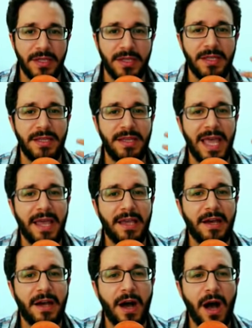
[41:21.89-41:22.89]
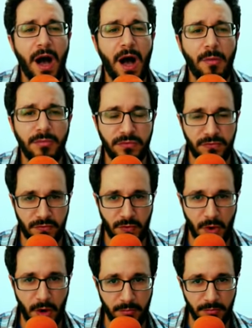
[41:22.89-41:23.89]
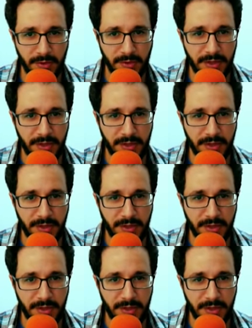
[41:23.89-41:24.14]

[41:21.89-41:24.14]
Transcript: they come from